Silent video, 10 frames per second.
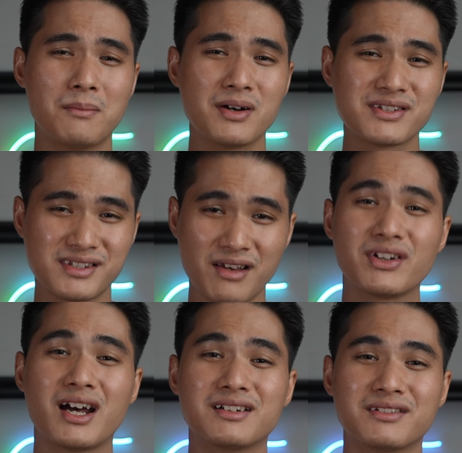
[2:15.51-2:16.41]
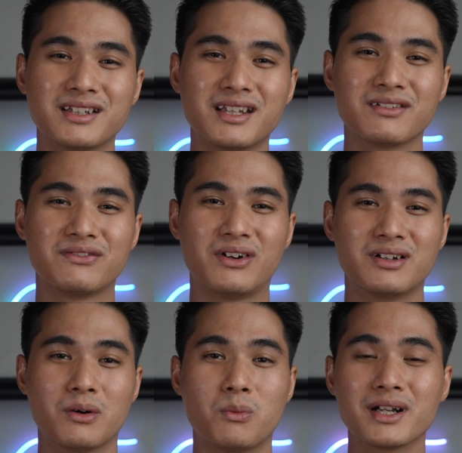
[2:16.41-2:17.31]
about 700 ringgit for
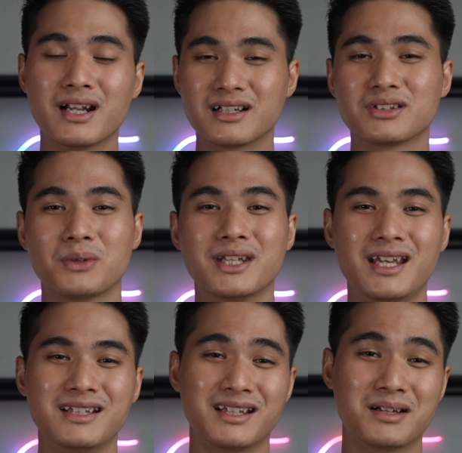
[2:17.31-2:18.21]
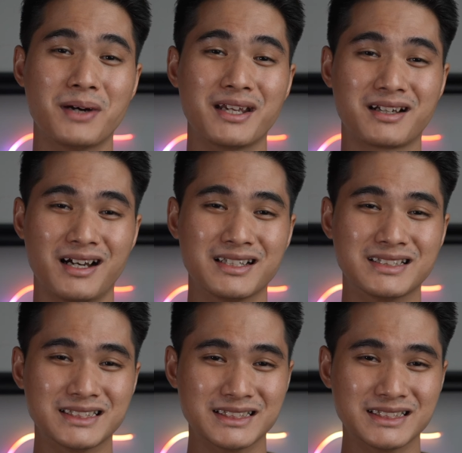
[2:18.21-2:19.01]
a 128GB card.